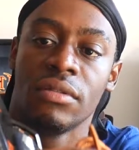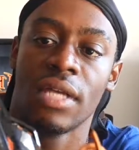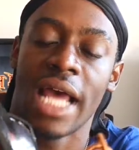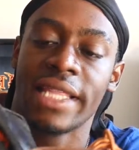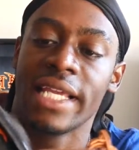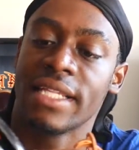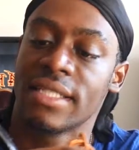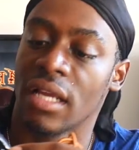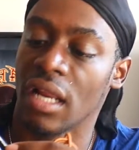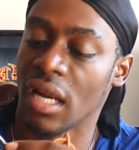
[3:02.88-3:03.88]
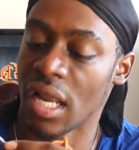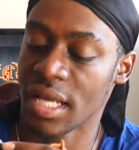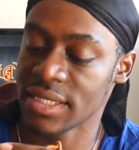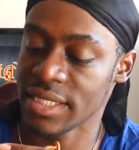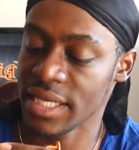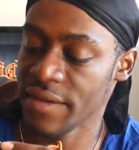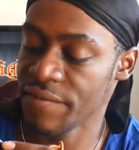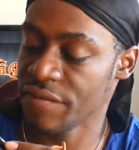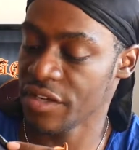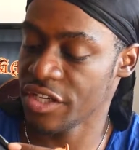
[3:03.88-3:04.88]
I think it's a glossy
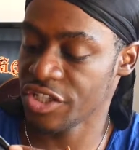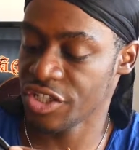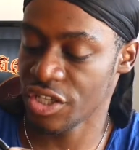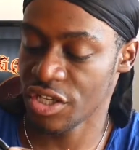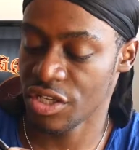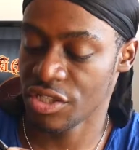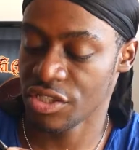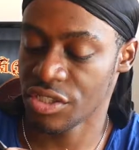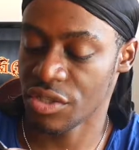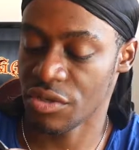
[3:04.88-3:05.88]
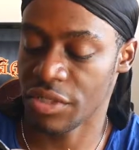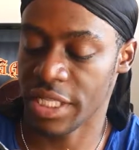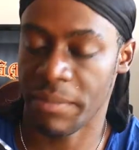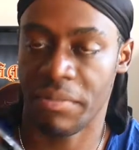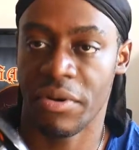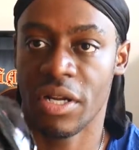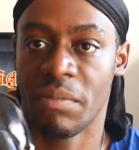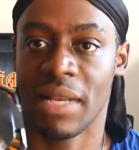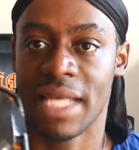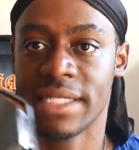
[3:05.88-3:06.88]
finish. So they put a
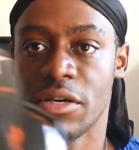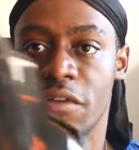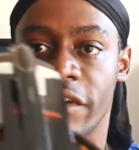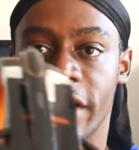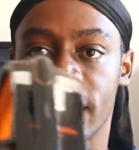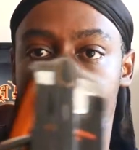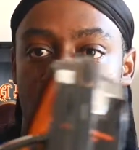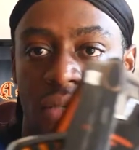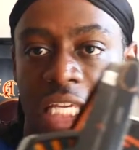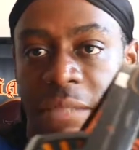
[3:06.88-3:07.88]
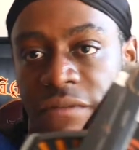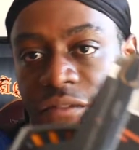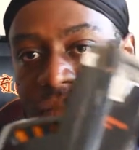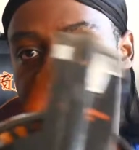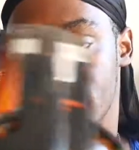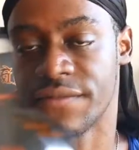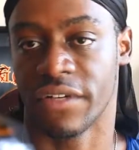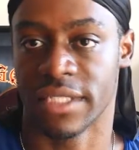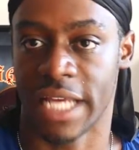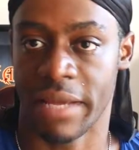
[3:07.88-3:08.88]
plastic over it to keep it from dust for the
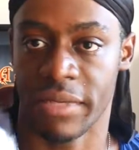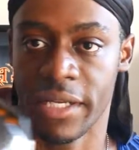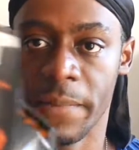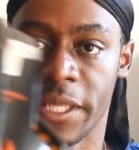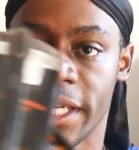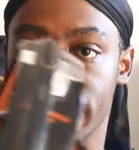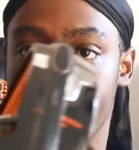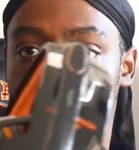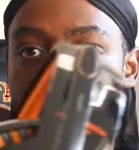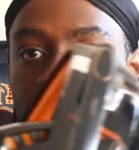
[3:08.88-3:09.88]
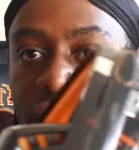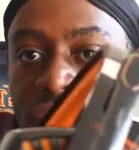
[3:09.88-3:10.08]
time being. You can take it off.